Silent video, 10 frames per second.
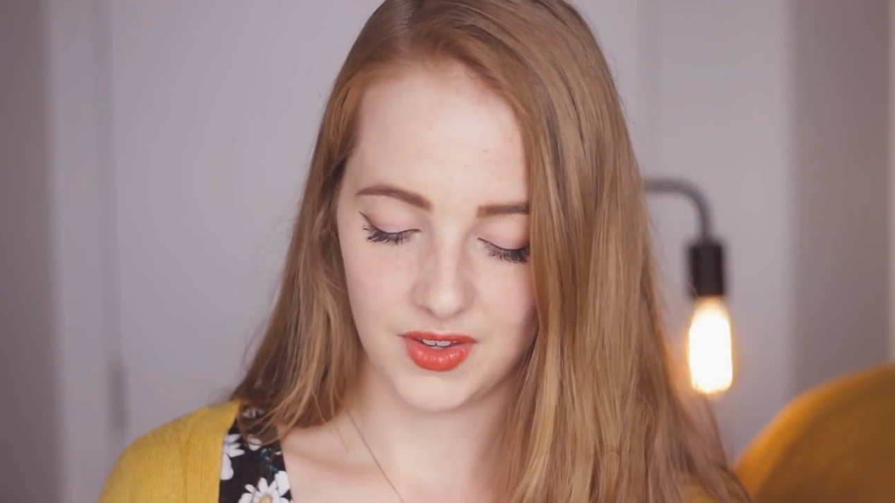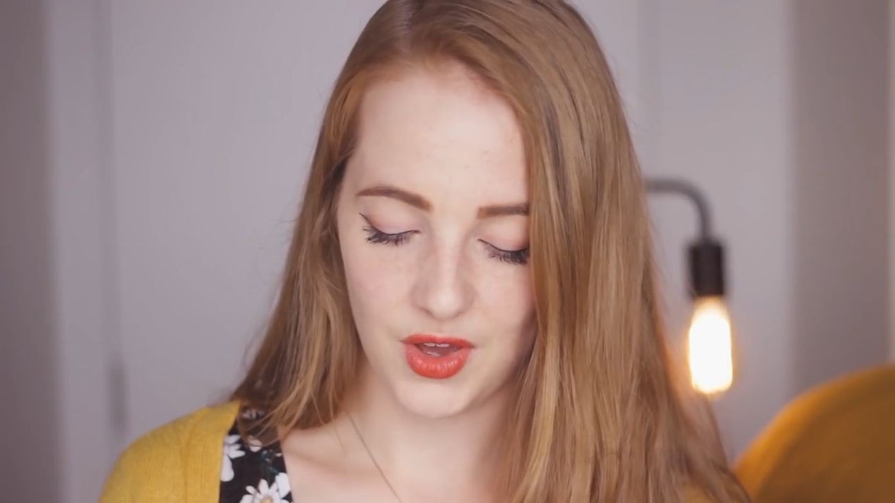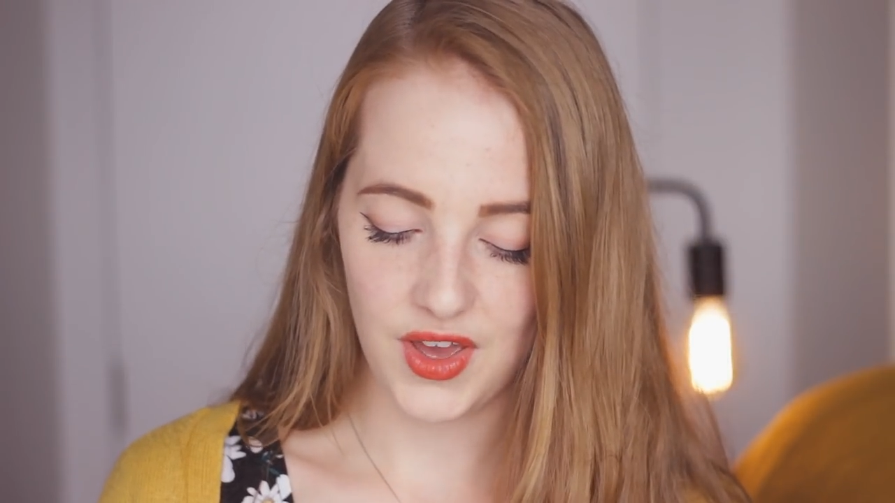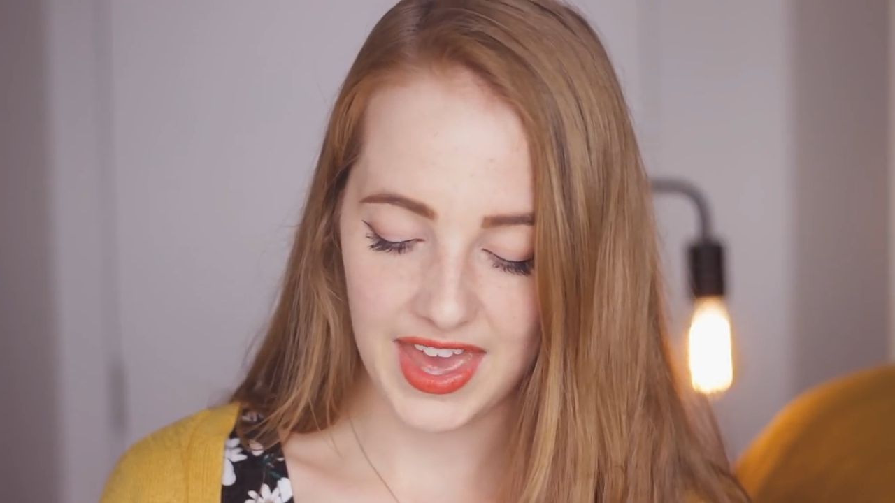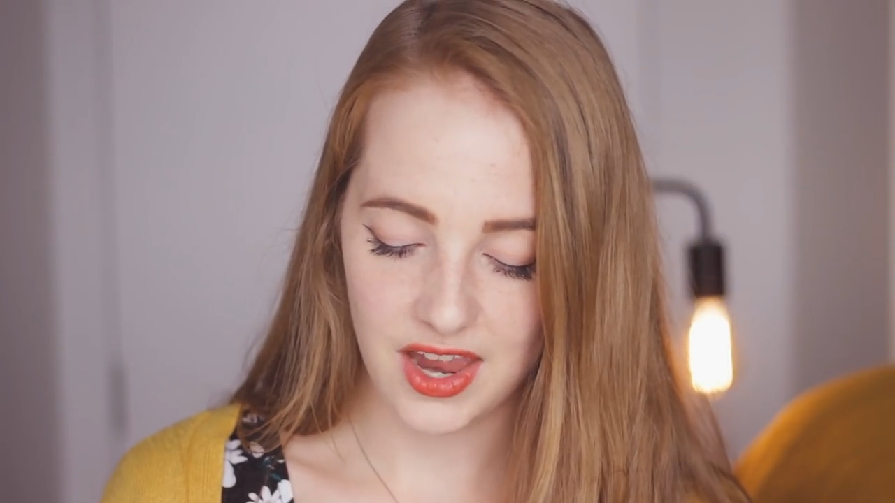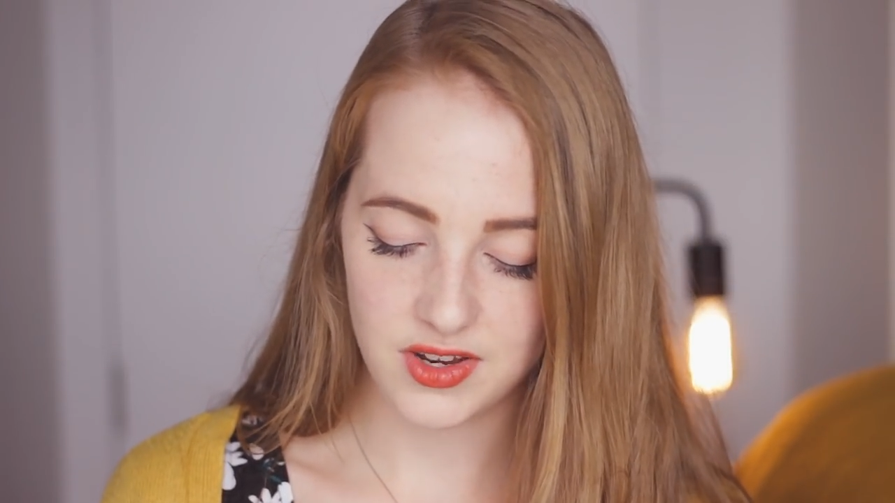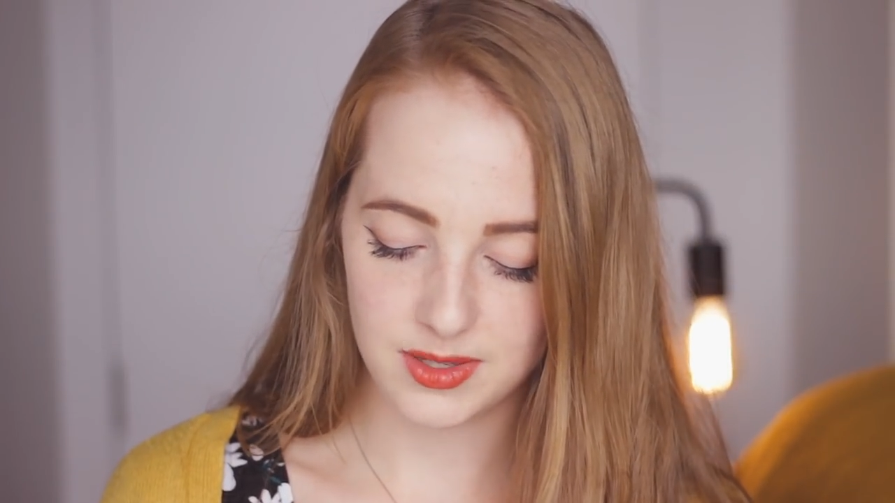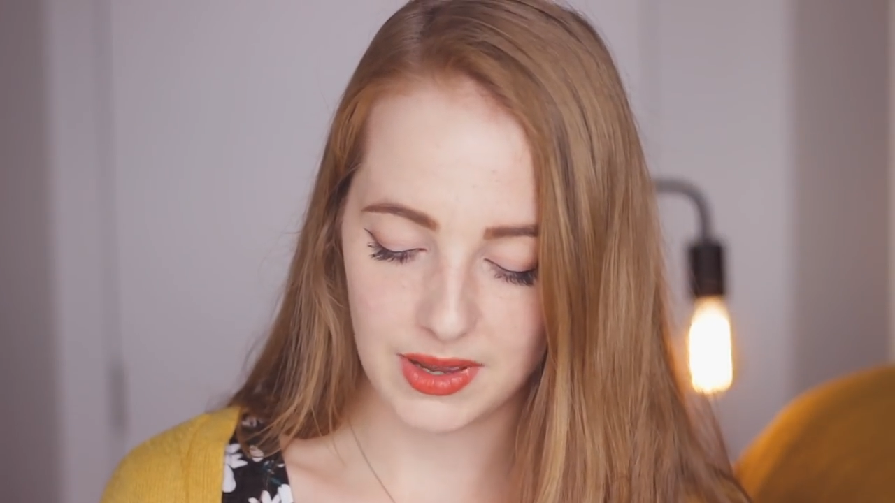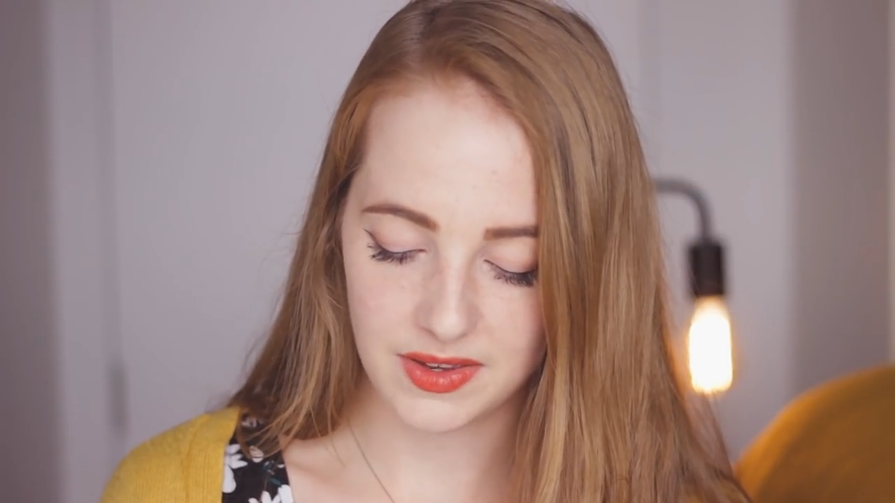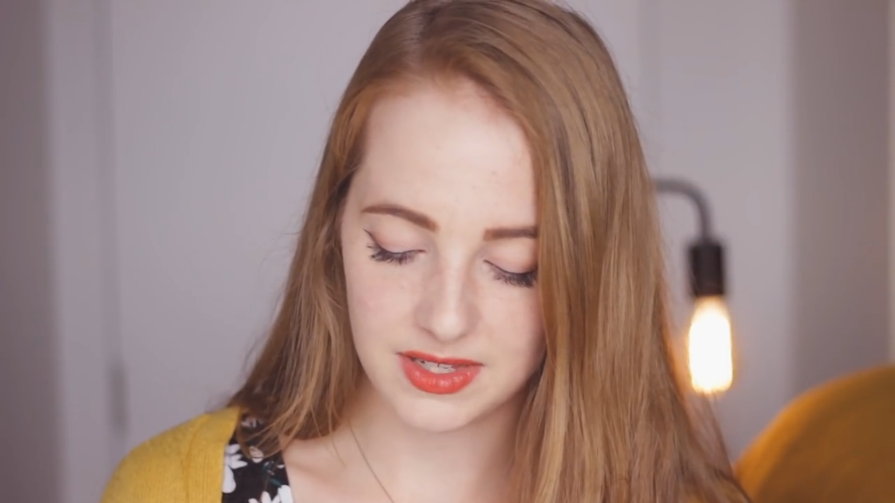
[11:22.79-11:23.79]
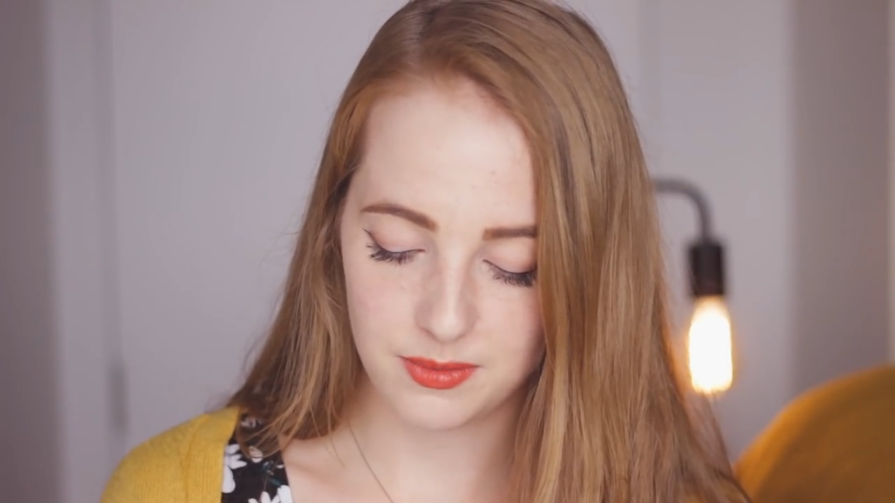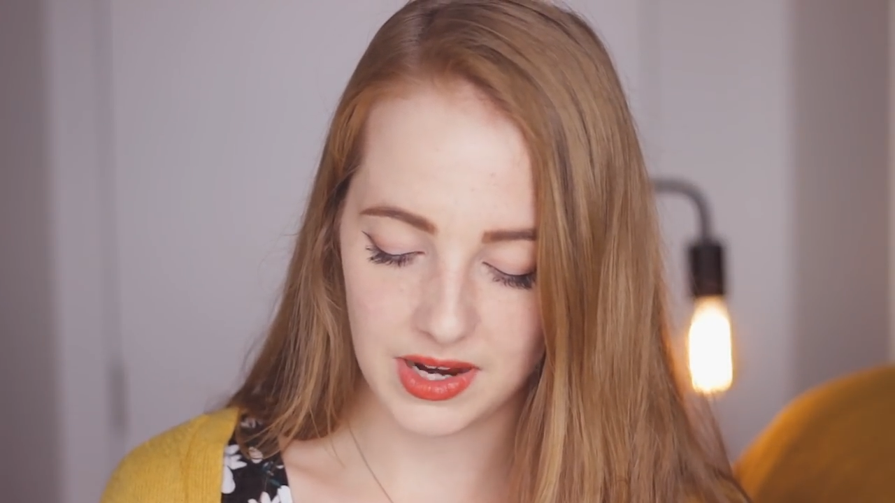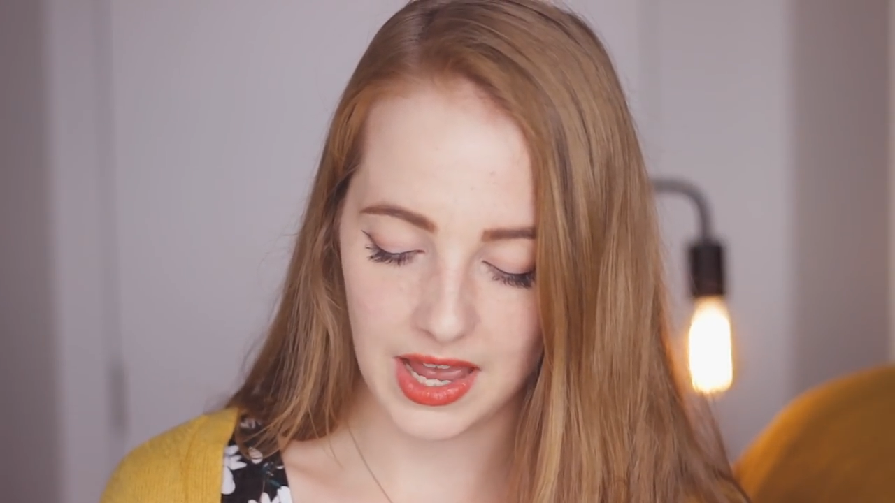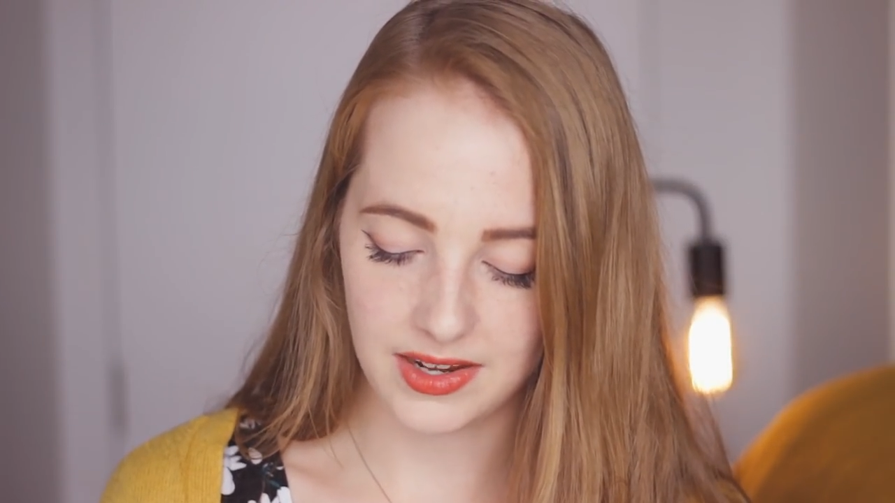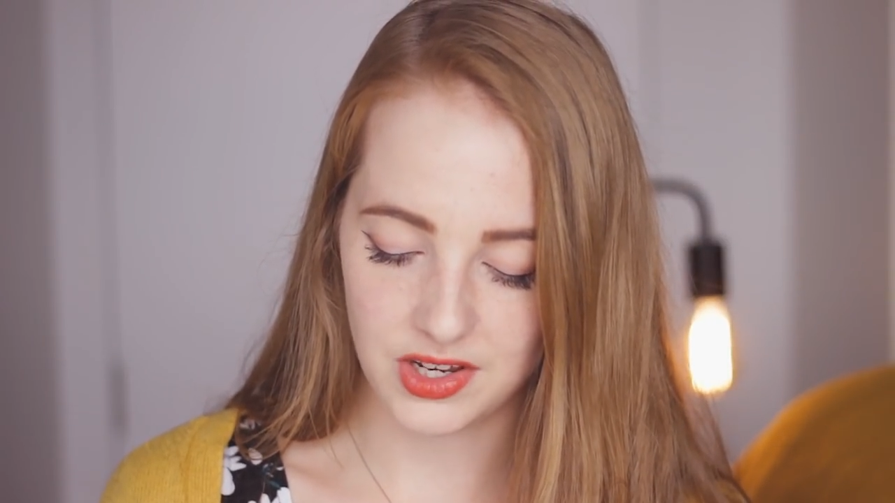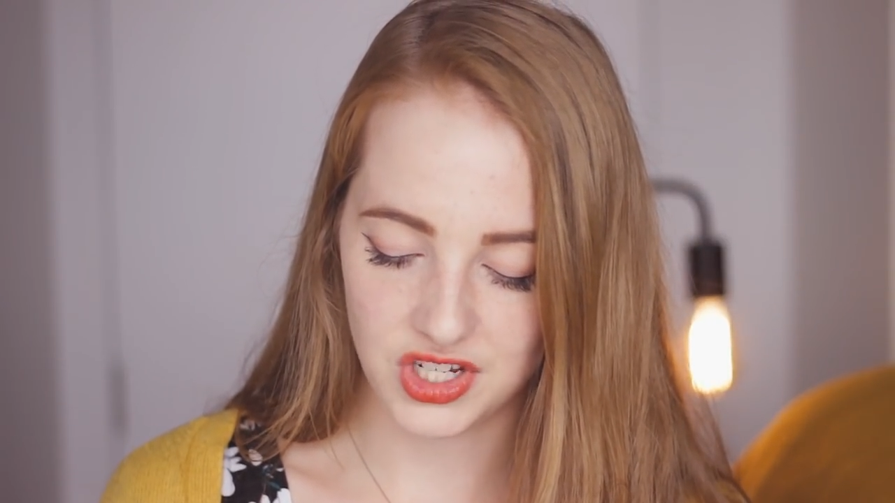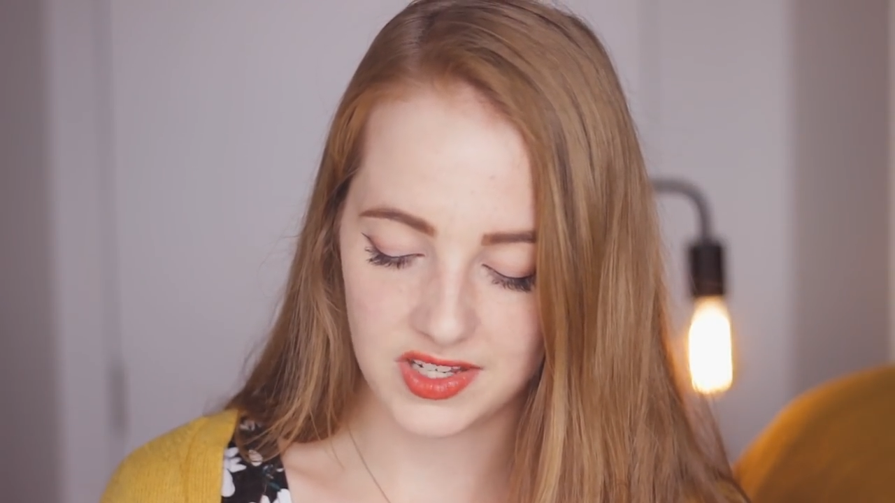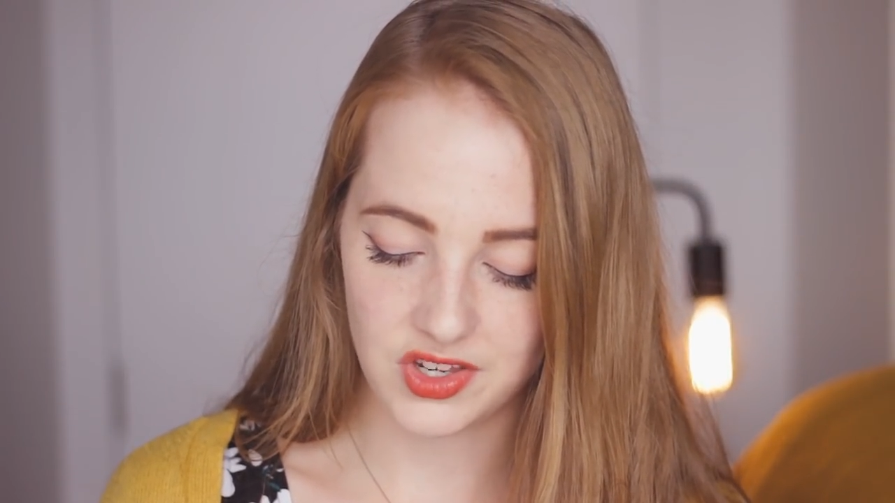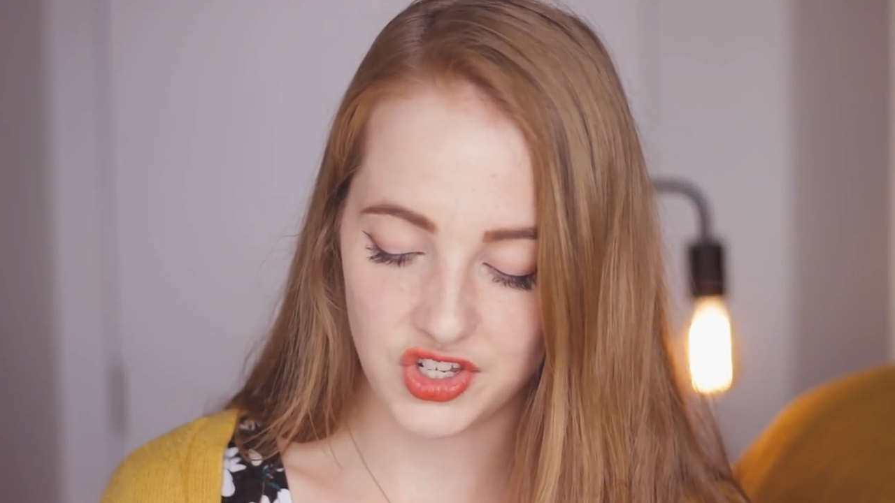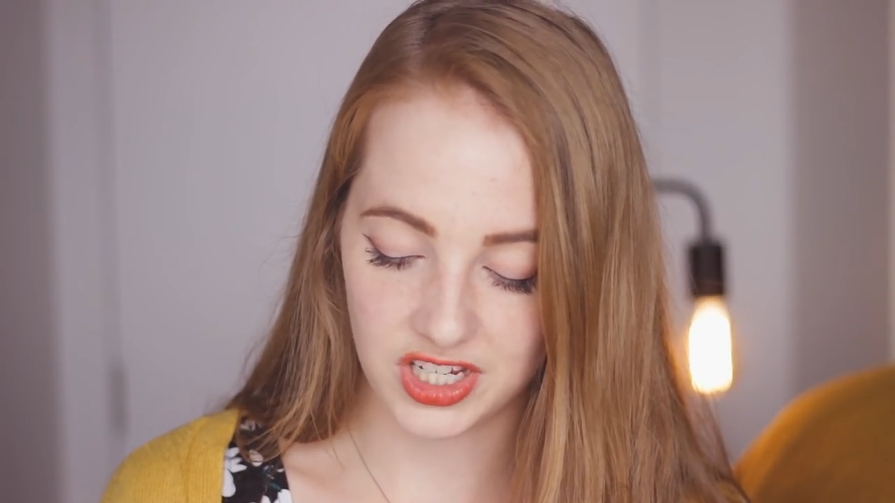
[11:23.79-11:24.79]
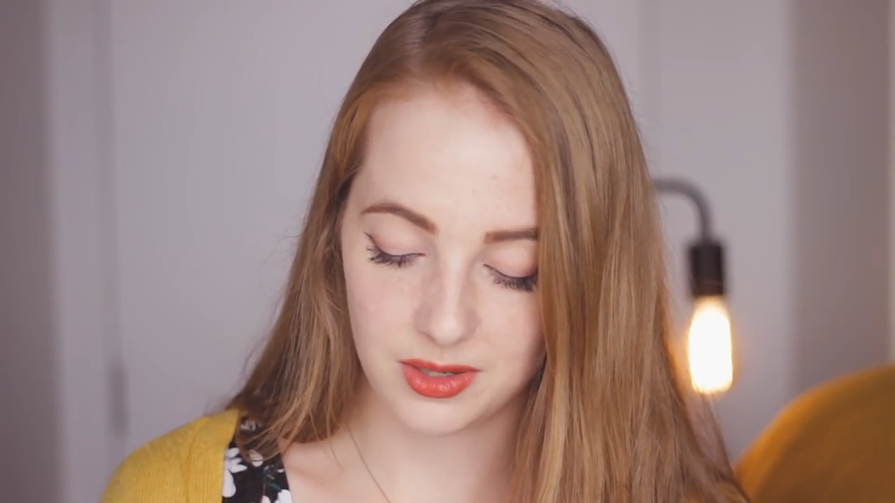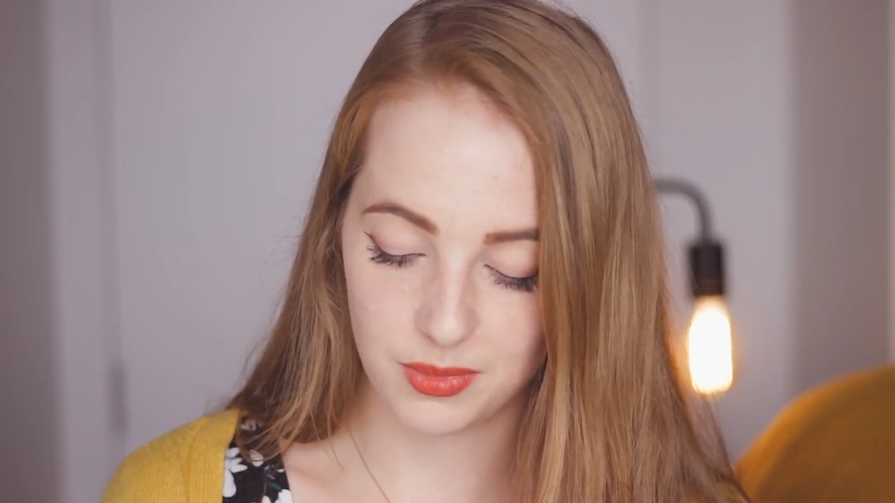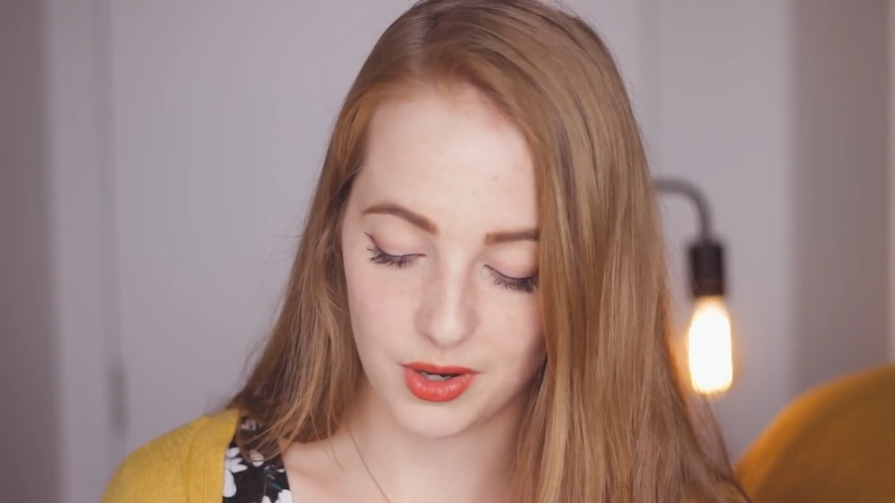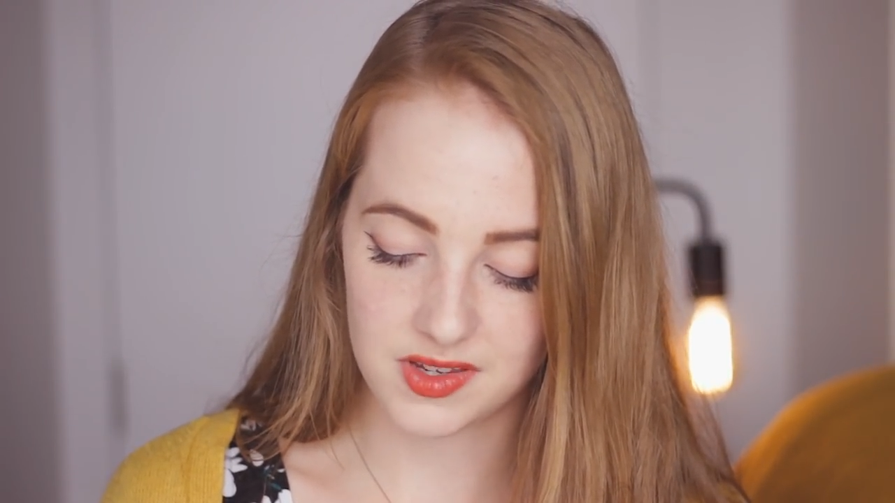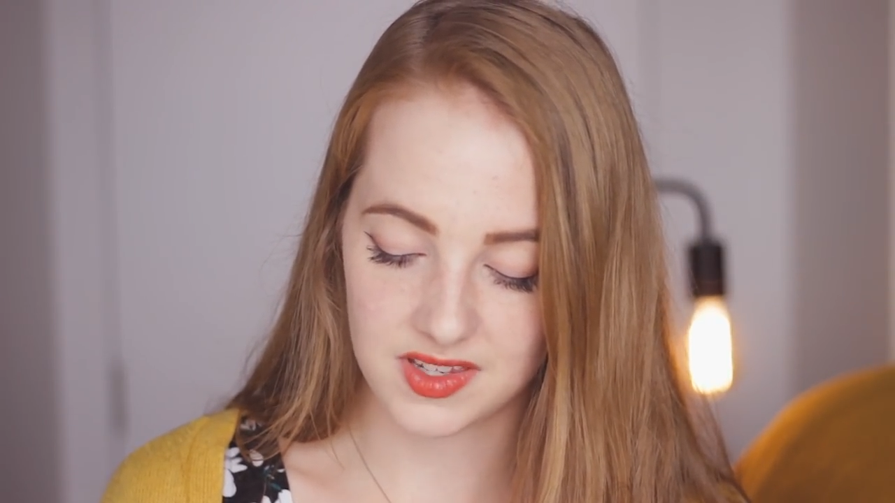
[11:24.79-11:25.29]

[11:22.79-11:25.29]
Her hair is mousy brown and she has a chickenpox